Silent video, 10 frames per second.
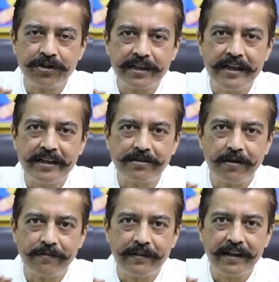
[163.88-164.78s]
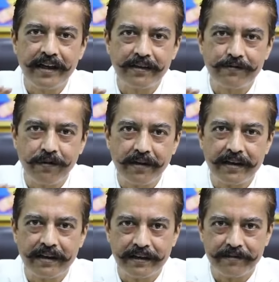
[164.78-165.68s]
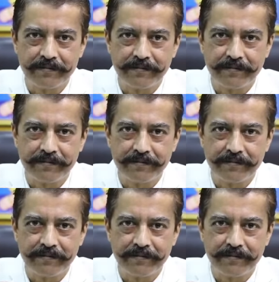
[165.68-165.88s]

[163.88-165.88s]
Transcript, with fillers: sheaths of the hair follicle,